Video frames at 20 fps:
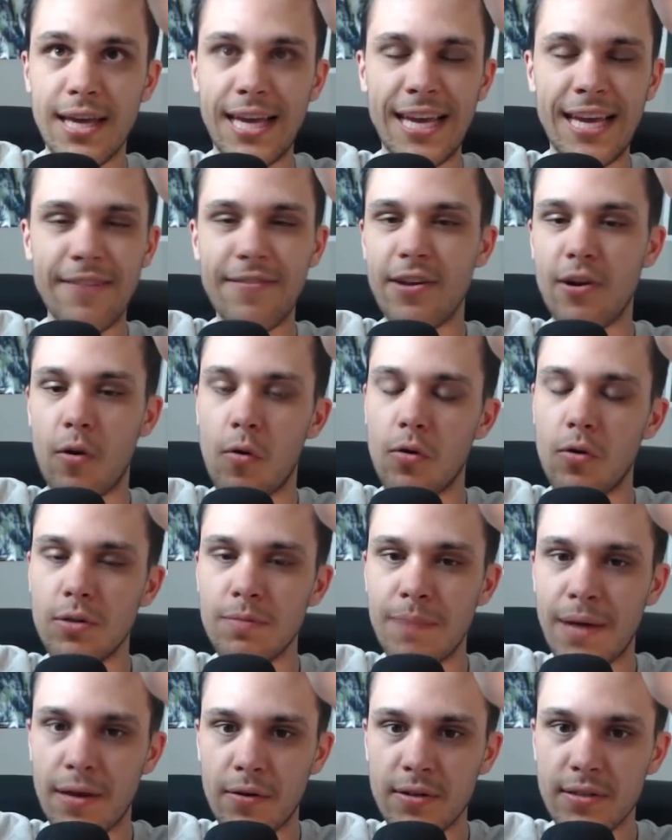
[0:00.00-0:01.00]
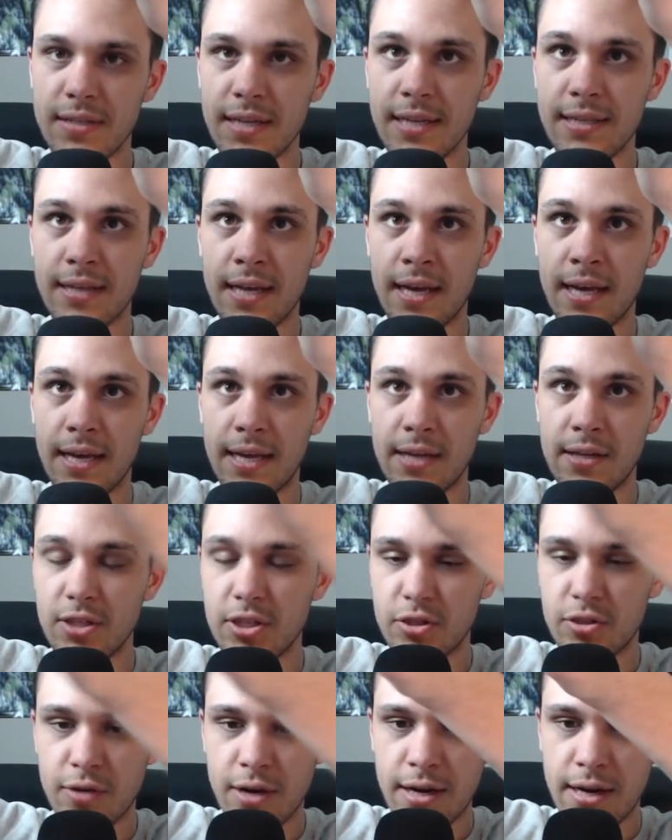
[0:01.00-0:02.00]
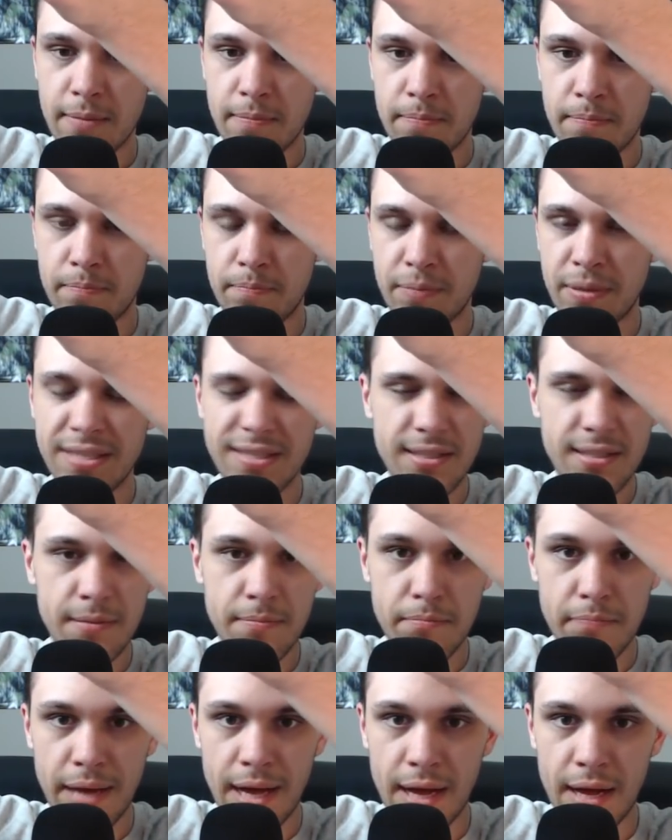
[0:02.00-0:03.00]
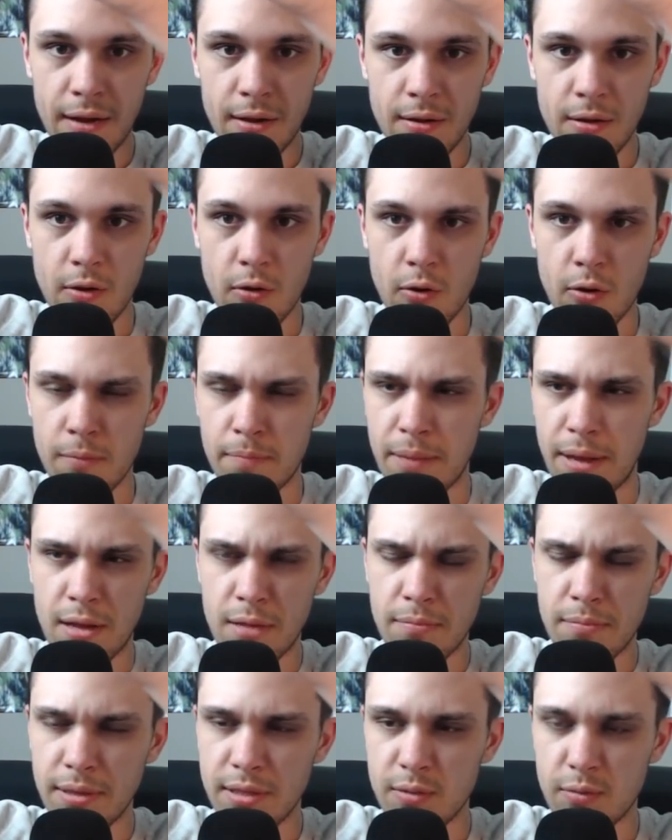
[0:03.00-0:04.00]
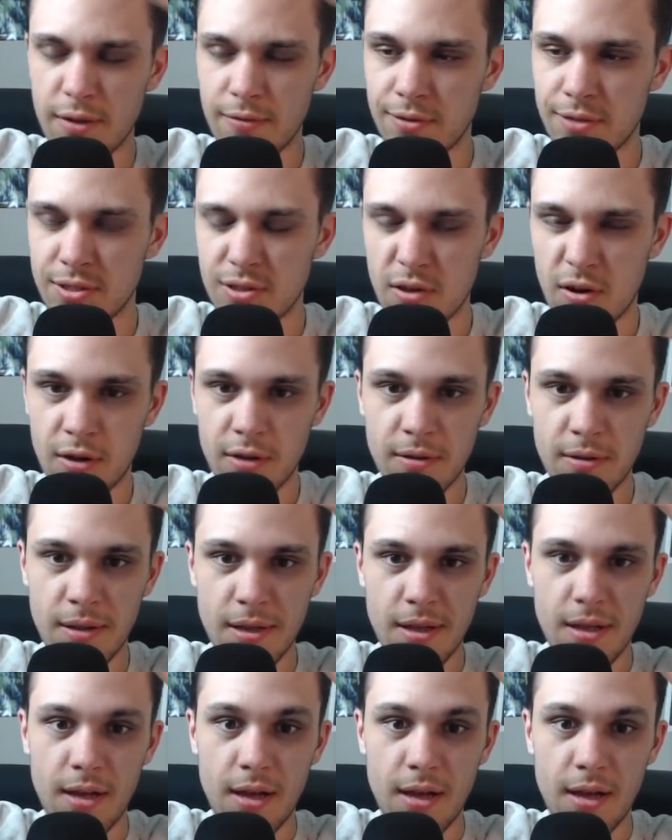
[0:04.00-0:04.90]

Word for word: Even old medals like the illustrated Beast and Bell, or Bell and Beast, whatever it's called.